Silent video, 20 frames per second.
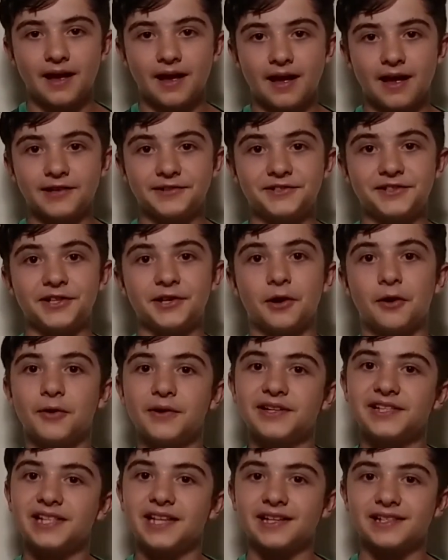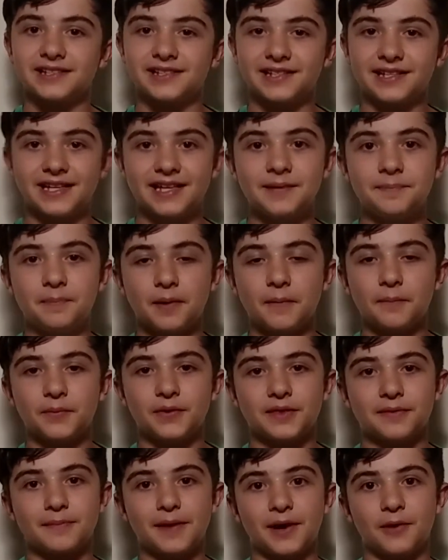and she always has to keep up
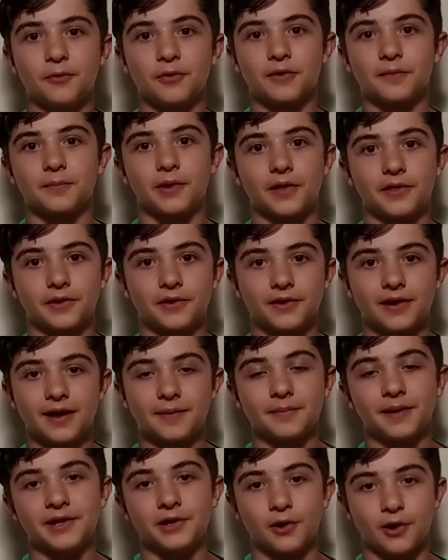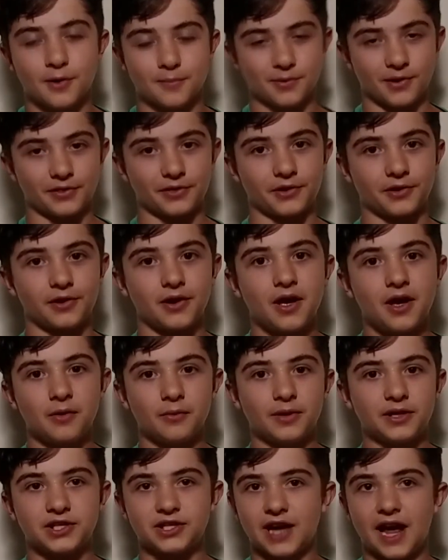with my older brother and my younger brother,
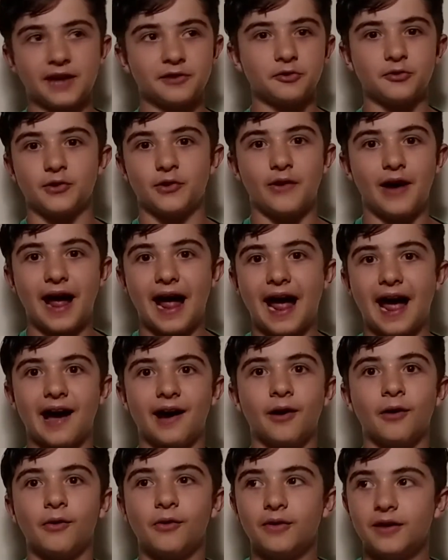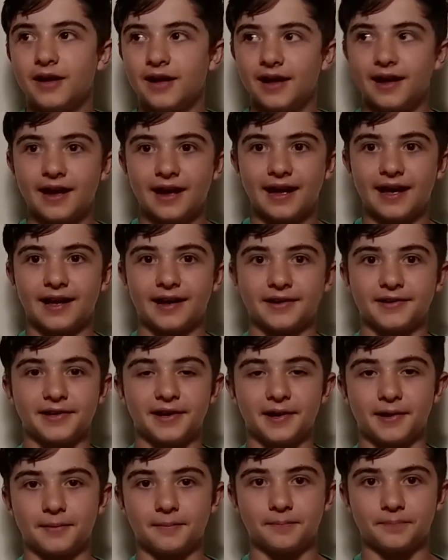which I don't know how. And
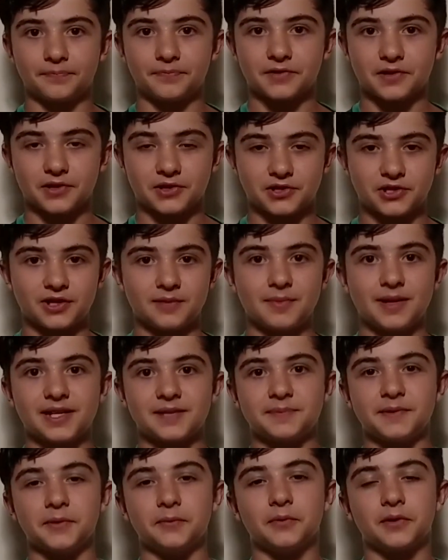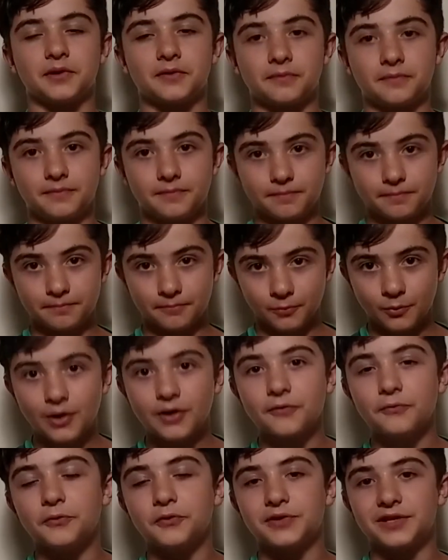um, she makes me one
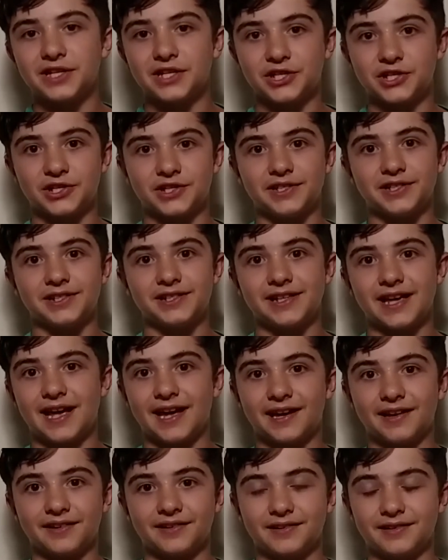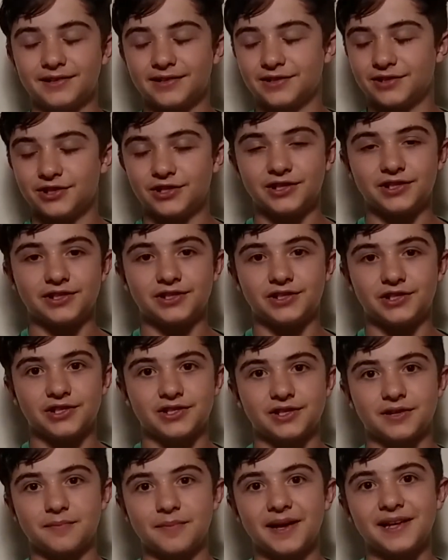wonderful dishes, and it, she's
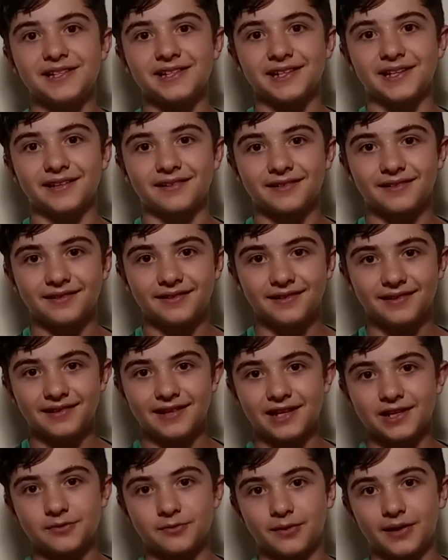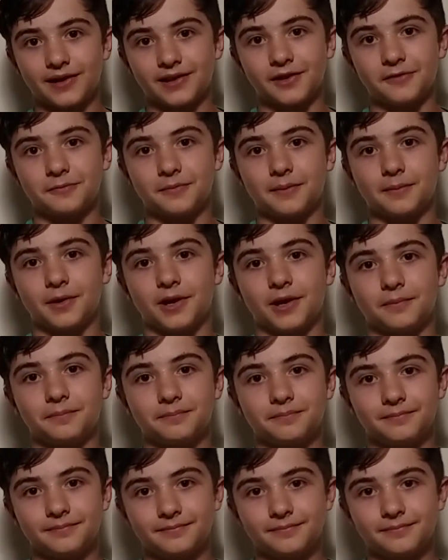just amazing. That's why I love my mom.